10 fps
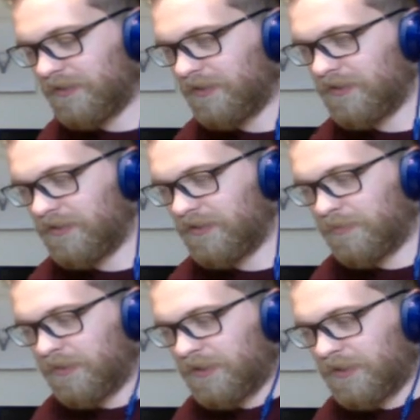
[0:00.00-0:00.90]
the
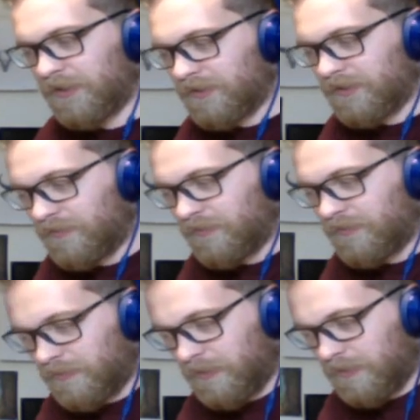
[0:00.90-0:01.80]
podcast, on our first
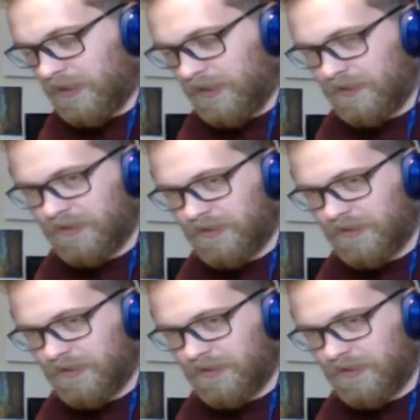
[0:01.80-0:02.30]
podcast.